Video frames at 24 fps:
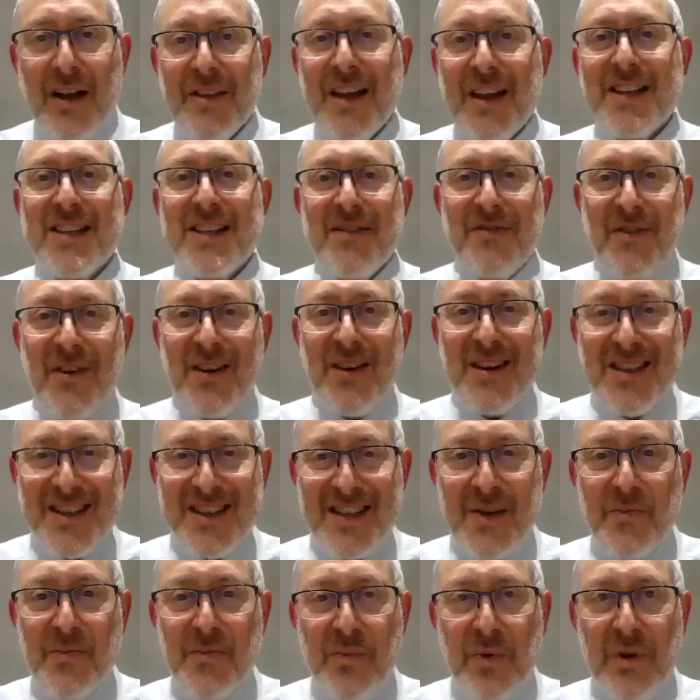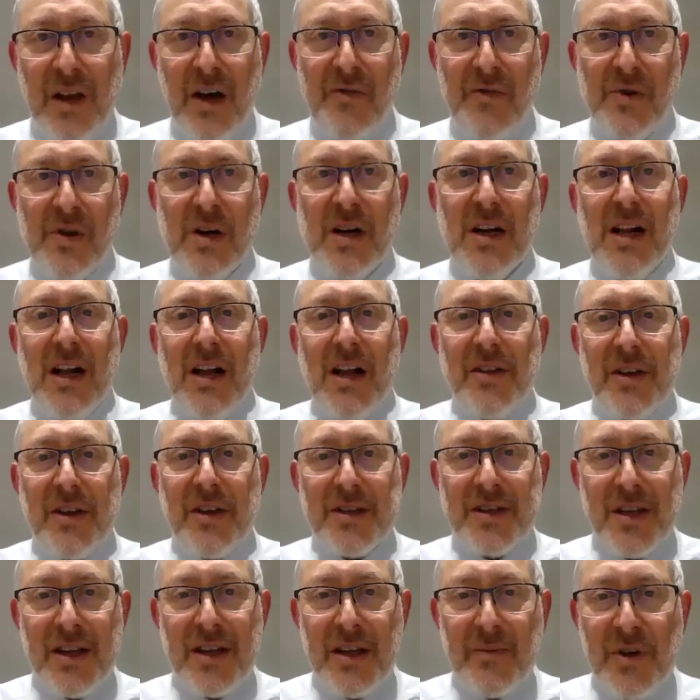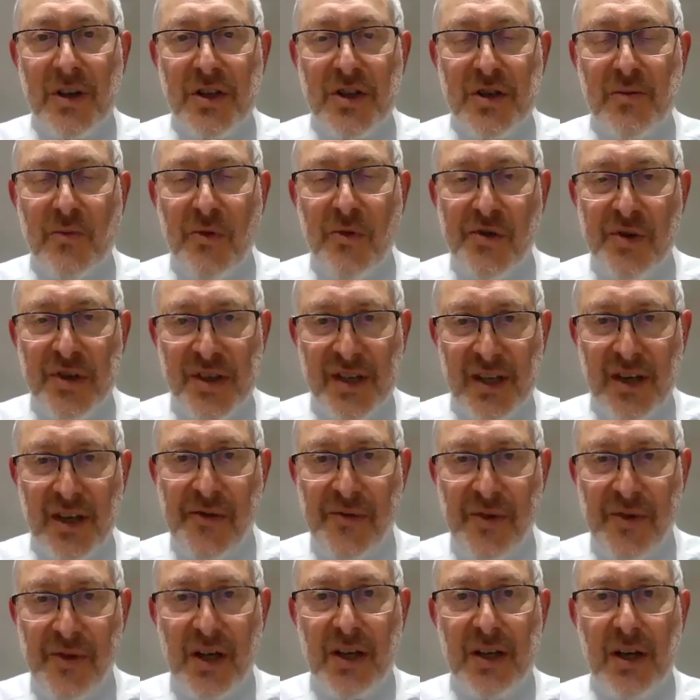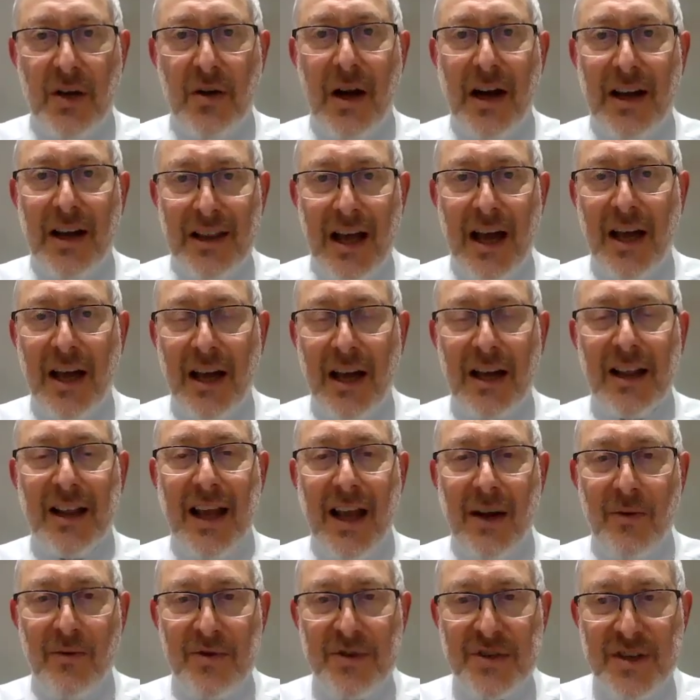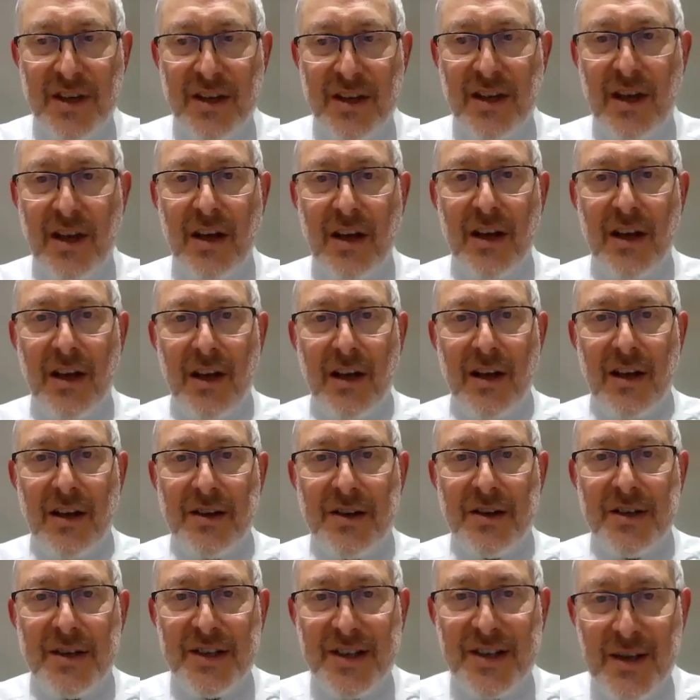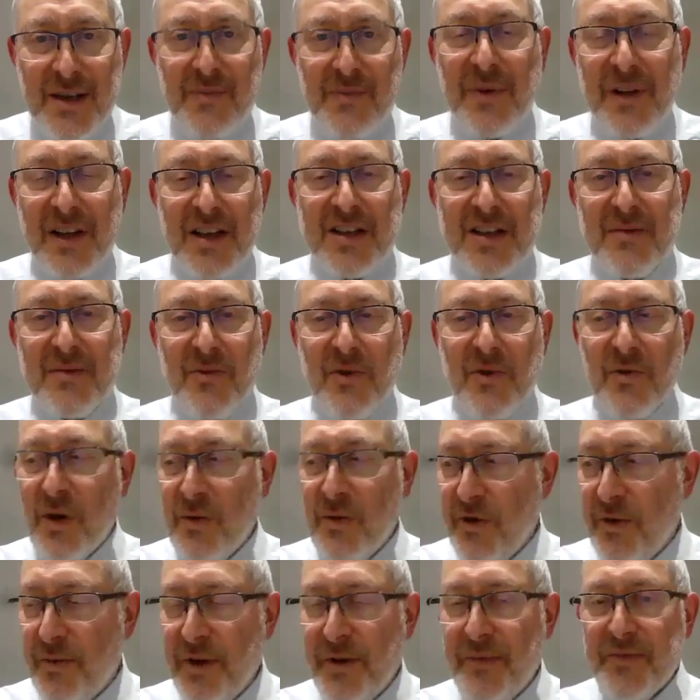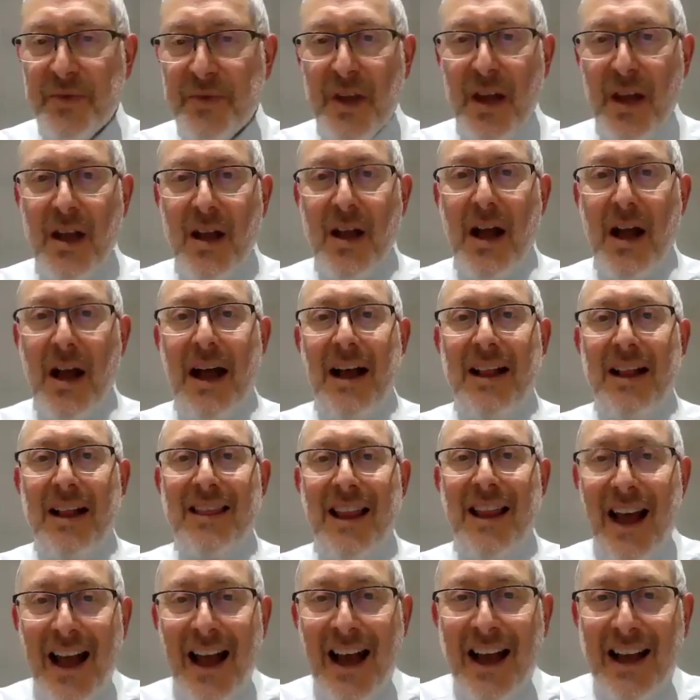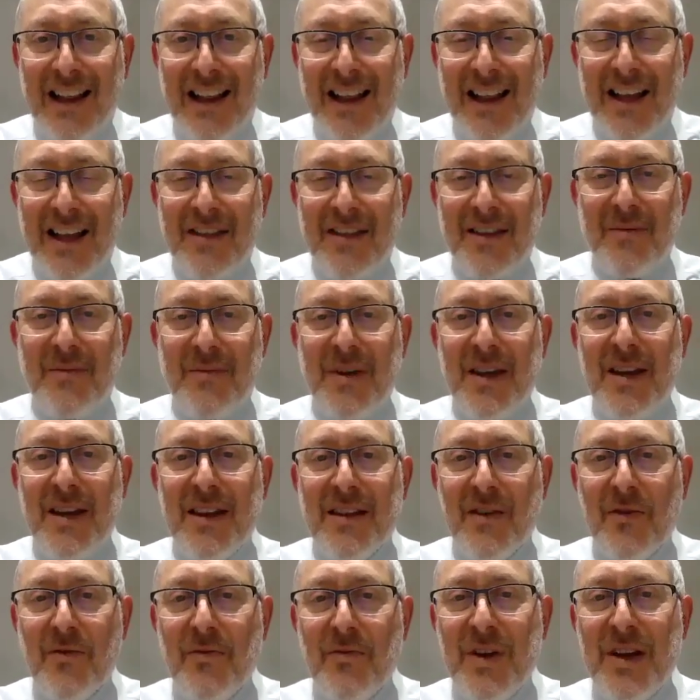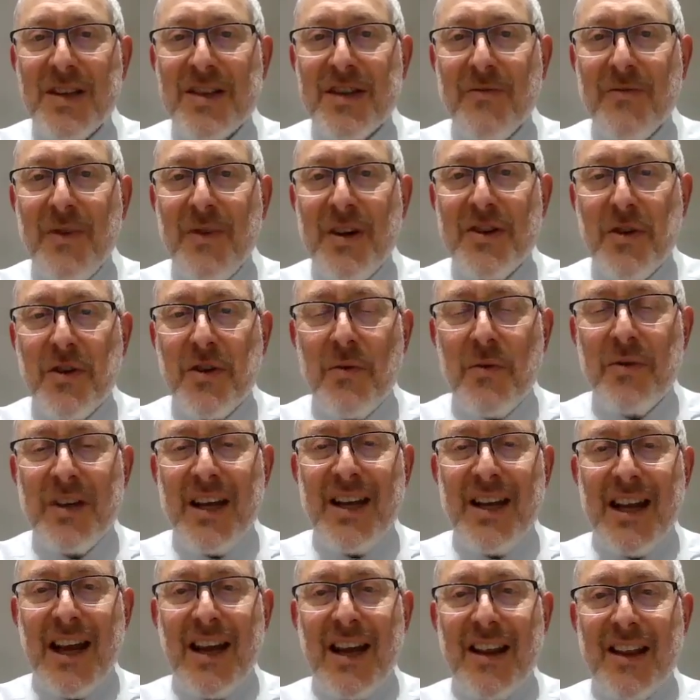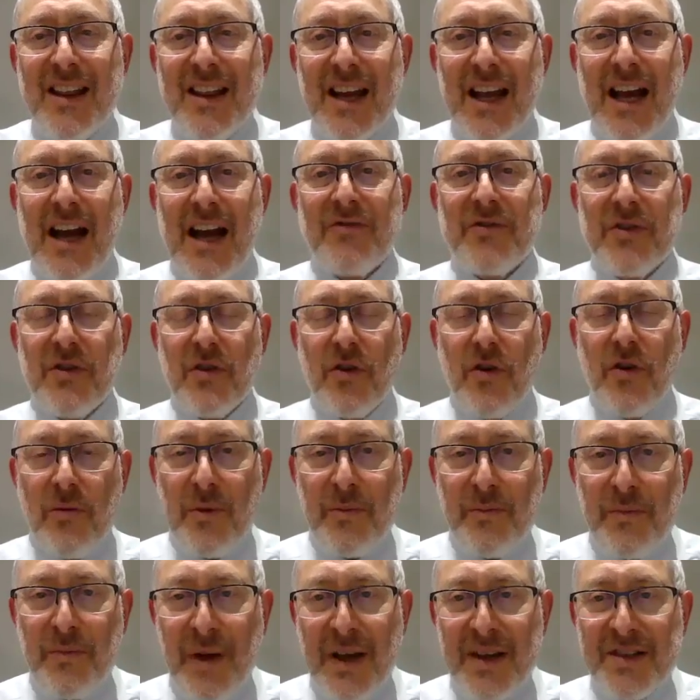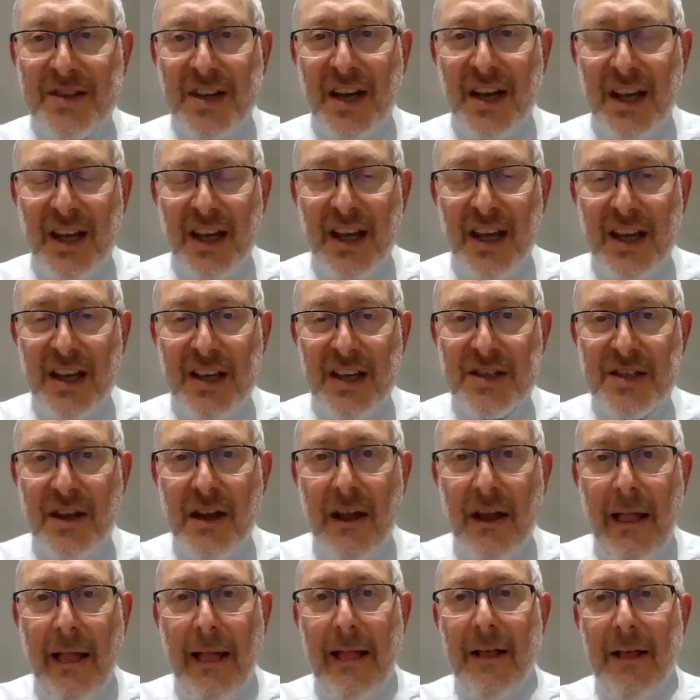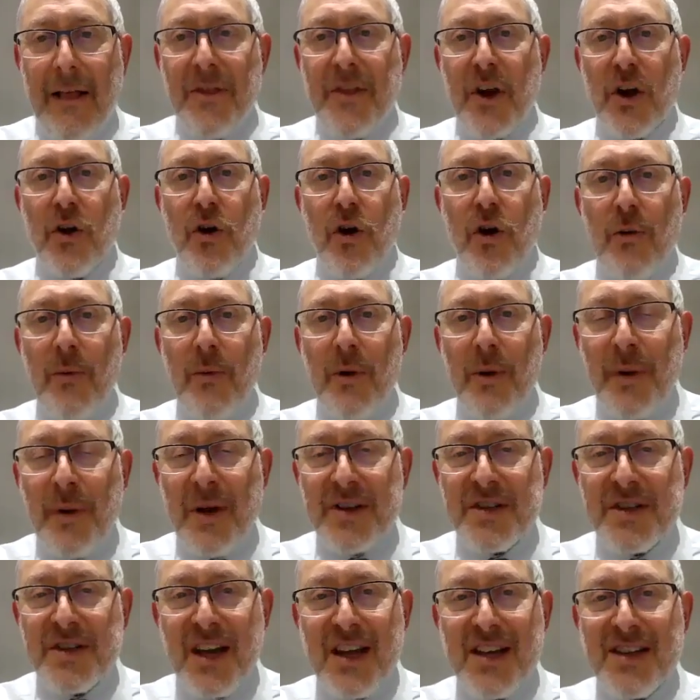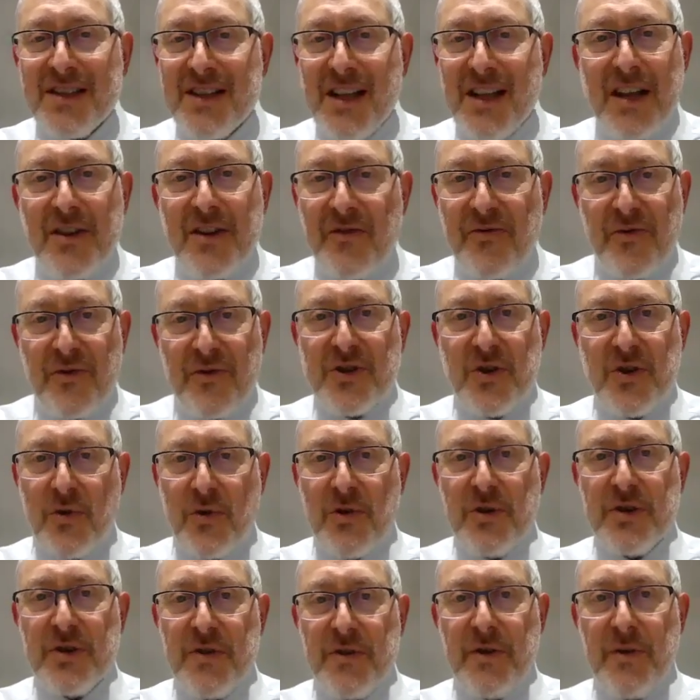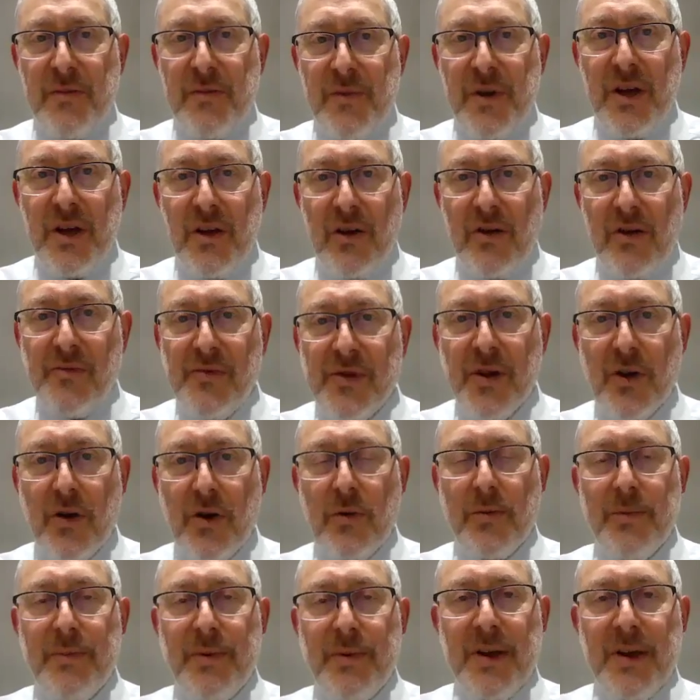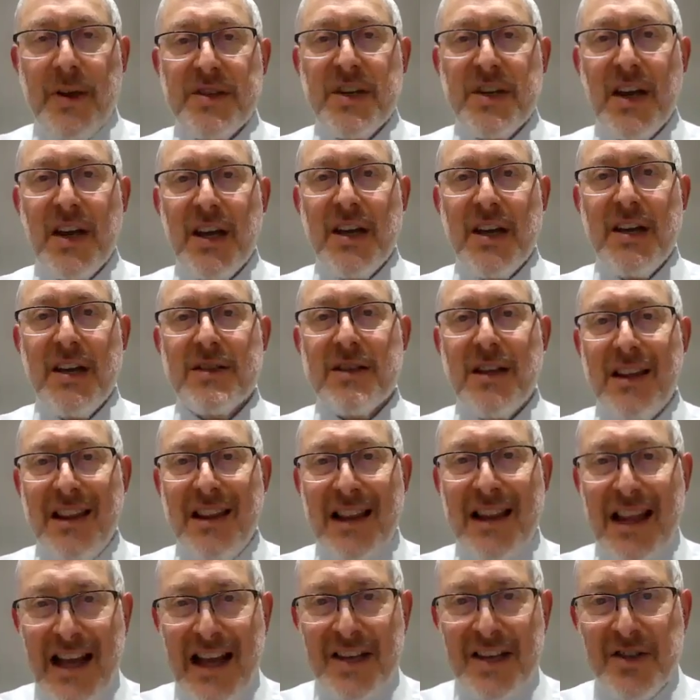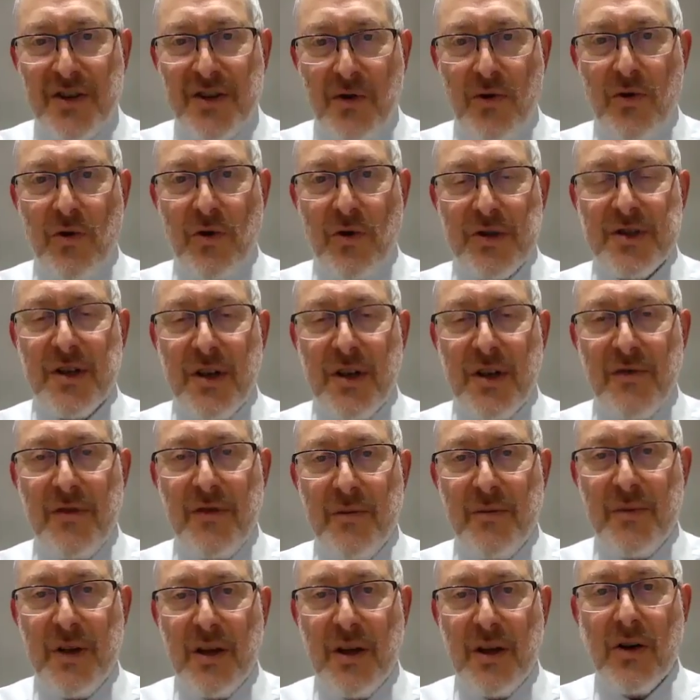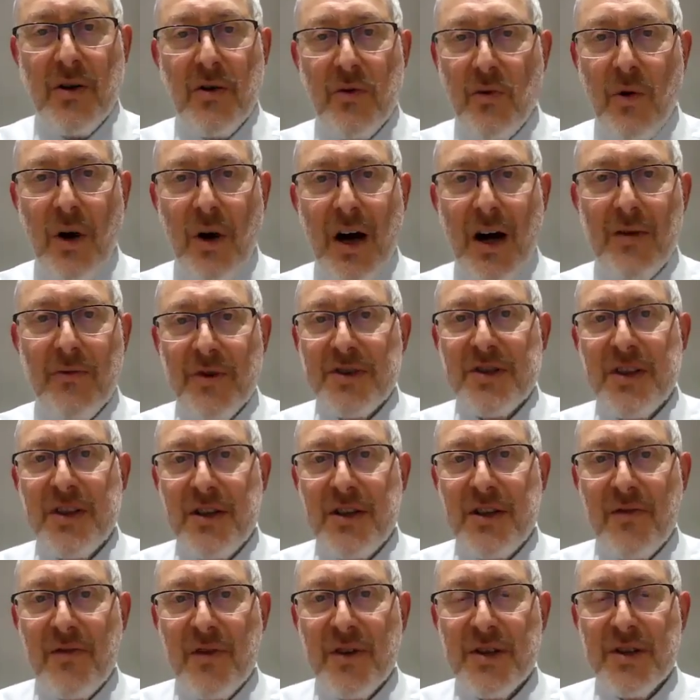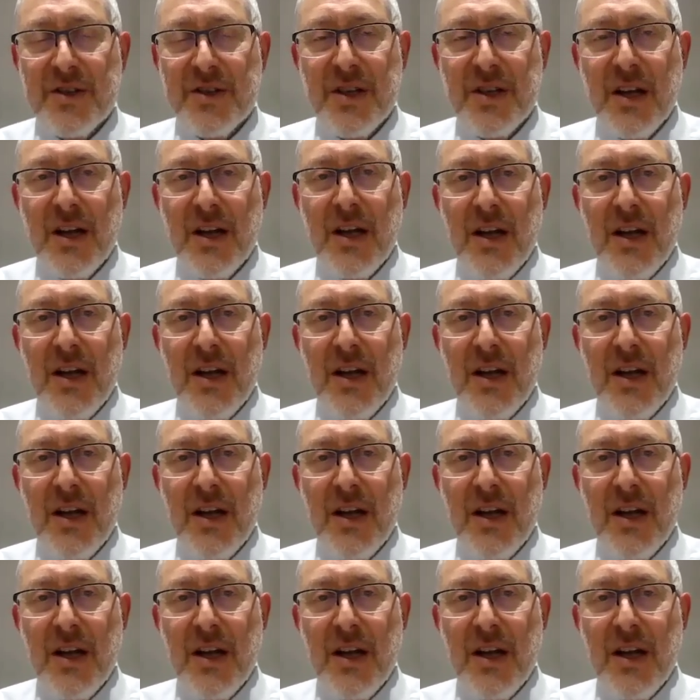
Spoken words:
That's a very simple level. There's something much more significant here, halachically, and we'll see the symbolism in one moment. Halachically, the reason we don't eat anything after the Korban Pesach is the Korban Pesach is not the first course of the meal. The Korban Pesach is the last course of the meal. Why? What's the difference?